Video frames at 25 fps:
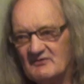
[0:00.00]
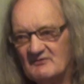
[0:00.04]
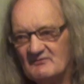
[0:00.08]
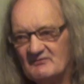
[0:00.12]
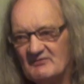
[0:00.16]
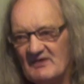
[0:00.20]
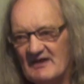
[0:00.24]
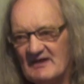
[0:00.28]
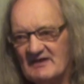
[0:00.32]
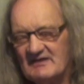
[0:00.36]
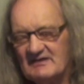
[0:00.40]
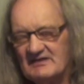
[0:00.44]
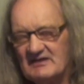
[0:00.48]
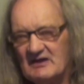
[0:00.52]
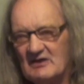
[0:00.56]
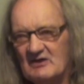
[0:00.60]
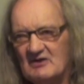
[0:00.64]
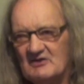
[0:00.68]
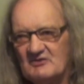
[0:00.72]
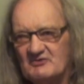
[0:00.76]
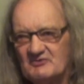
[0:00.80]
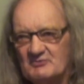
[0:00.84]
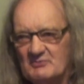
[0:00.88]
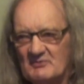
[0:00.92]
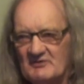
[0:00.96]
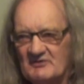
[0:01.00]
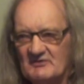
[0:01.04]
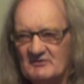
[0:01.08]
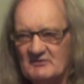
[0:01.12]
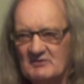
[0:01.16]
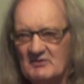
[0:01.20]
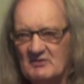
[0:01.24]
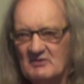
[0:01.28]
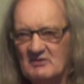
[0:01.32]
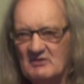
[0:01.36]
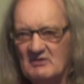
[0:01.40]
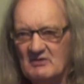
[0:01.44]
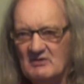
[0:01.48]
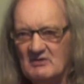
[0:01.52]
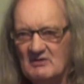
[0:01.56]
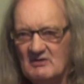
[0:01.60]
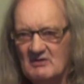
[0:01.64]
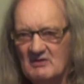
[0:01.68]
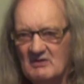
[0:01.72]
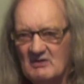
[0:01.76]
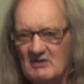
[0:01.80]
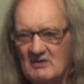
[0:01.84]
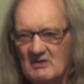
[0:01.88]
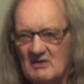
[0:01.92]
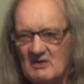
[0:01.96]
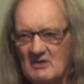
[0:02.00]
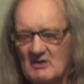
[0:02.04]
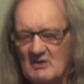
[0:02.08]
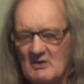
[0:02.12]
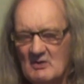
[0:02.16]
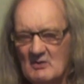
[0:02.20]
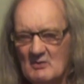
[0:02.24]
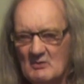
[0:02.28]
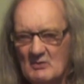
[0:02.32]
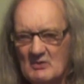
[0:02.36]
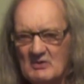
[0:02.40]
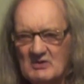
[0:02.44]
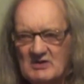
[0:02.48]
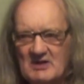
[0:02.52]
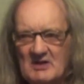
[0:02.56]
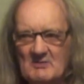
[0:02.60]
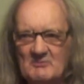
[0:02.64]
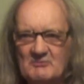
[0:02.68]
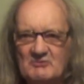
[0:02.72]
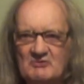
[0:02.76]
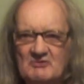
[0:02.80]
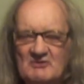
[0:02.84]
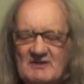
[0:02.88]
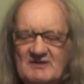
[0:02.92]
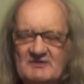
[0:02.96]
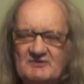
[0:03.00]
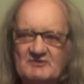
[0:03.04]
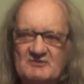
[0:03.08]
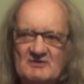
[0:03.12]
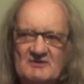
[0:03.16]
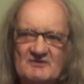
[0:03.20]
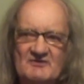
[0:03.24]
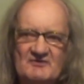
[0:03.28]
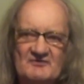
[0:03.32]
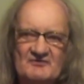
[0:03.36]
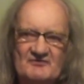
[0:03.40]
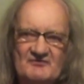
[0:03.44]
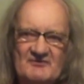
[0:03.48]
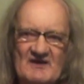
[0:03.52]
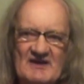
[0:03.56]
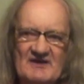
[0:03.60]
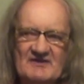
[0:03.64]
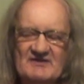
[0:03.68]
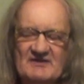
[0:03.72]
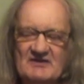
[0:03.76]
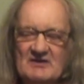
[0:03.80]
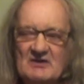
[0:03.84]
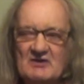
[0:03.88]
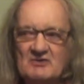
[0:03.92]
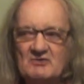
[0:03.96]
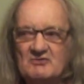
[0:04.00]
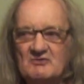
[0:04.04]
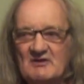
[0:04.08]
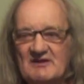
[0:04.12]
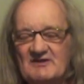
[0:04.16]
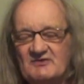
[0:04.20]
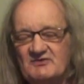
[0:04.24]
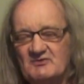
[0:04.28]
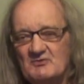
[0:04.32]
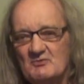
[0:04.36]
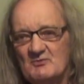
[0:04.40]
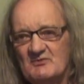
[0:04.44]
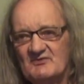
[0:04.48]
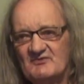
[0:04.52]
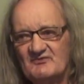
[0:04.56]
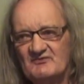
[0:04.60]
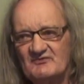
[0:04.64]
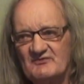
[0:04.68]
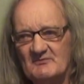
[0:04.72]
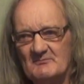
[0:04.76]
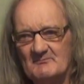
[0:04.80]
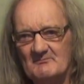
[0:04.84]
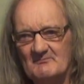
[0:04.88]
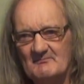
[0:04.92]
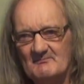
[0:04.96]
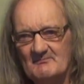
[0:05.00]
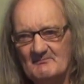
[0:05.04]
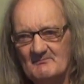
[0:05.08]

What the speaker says: of that encouragement will come greater understanding and greater wisdom.